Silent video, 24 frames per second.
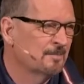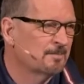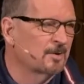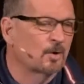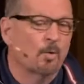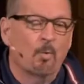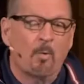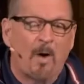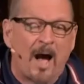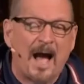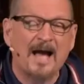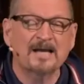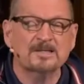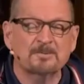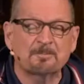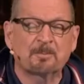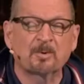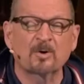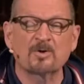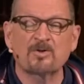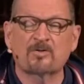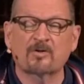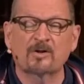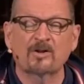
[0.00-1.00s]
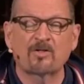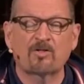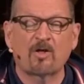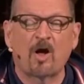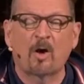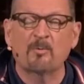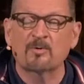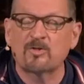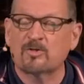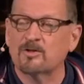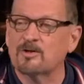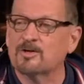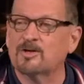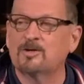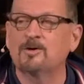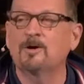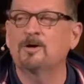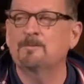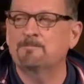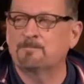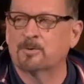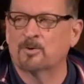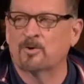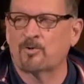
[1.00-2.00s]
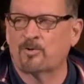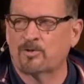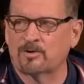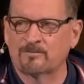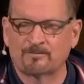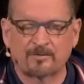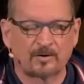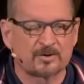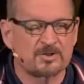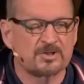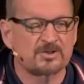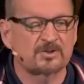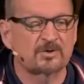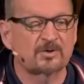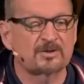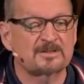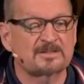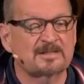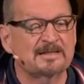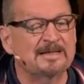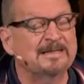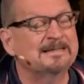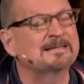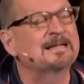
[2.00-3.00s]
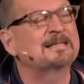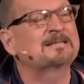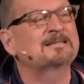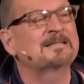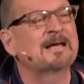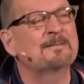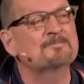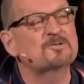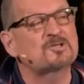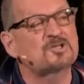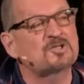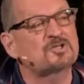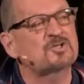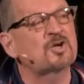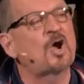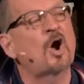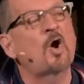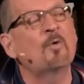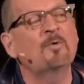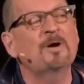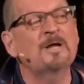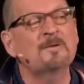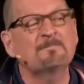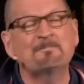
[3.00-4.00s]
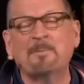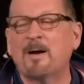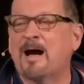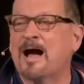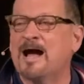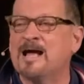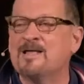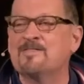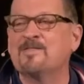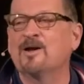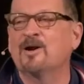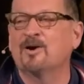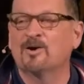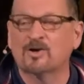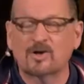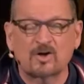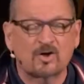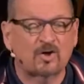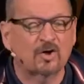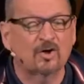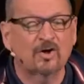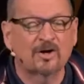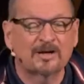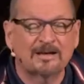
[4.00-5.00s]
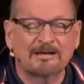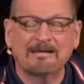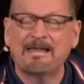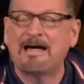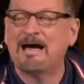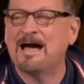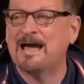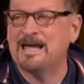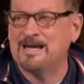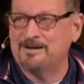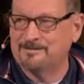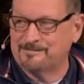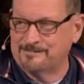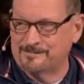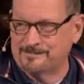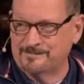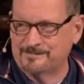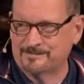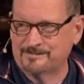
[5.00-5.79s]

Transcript: But a wise person is always a good person. Verse 13, let them show it by their good life.